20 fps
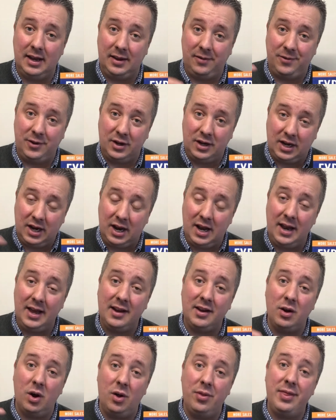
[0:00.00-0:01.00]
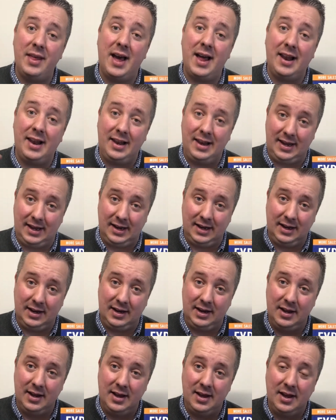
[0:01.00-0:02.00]
And if you click on that
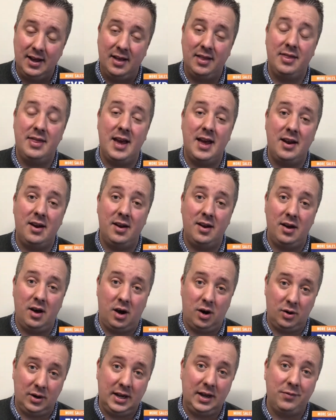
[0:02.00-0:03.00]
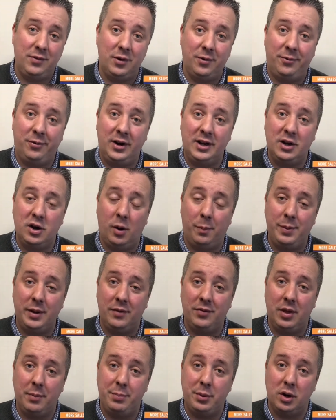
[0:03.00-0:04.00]
link, then I'll give you a free copy
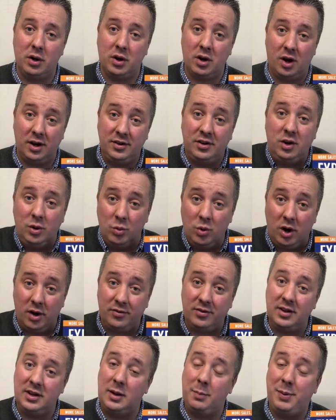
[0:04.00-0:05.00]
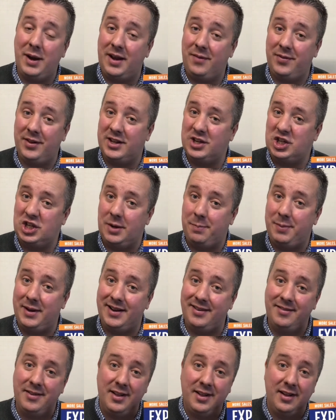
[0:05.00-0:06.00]
of the book. I do ask that you pay for the
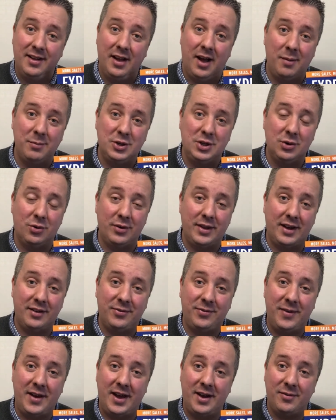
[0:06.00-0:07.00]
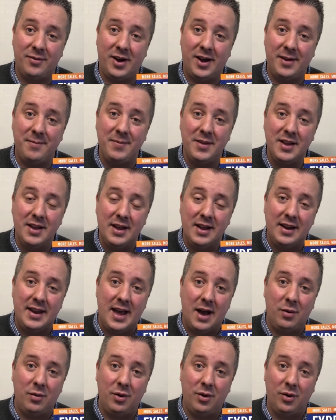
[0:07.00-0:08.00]
shipping. I'm sure that's fair, right?
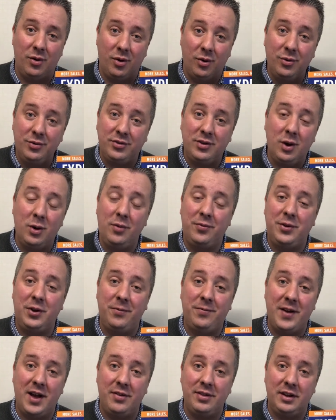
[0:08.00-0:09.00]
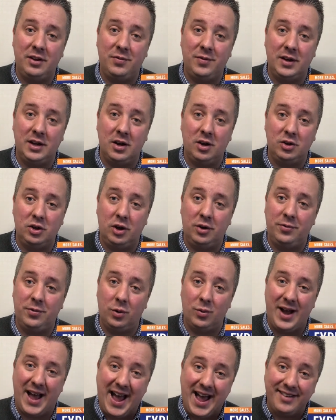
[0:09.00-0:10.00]
Now, also, if you found this video
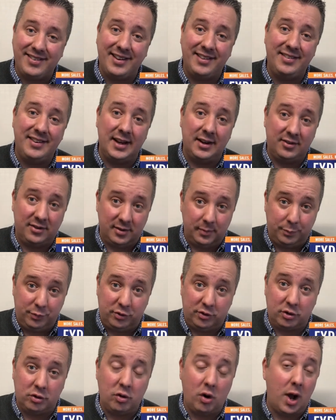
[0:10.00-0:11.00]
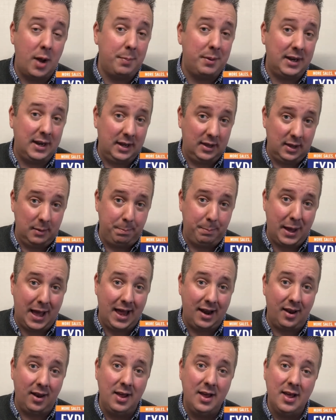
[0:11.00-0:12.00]
useful, as I said, subscribe and hit the
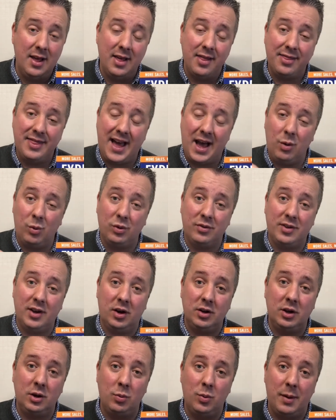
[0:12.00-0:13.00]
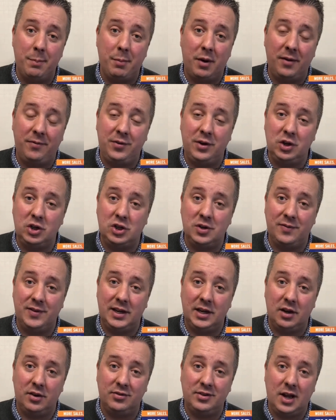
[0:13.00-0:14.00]
bell. That will tell you when my future
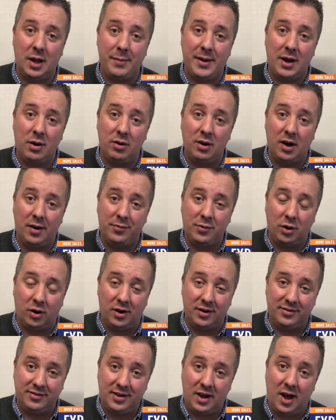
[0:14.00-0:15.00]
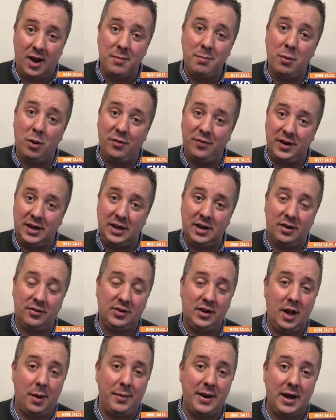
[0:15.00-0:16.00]
videos come out. I've got a ton more
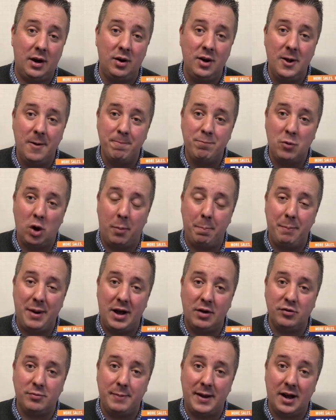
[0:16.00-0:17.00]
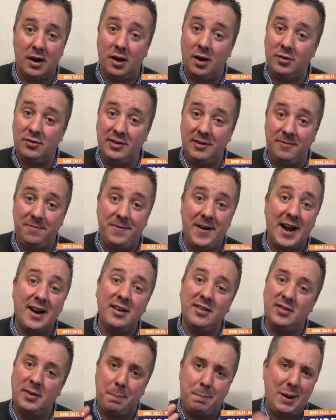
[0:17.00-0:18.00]
videos coming out on bounce back loans. In fact,
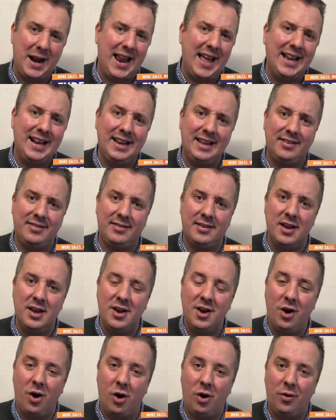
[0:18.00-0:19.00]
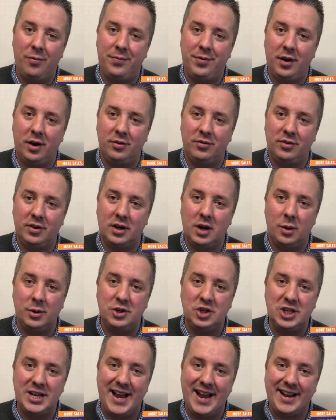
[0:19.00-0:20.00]
there's a playlist of those, so go
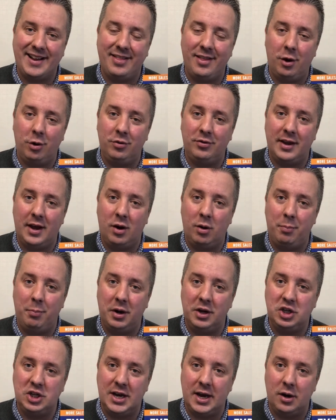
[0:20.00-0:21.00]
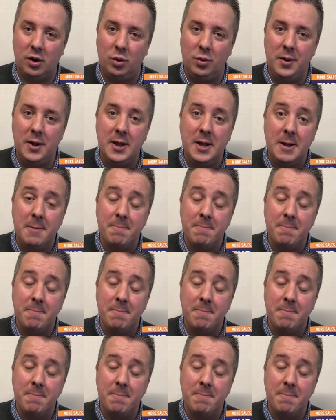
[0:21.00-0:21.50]
and check those out on my channel.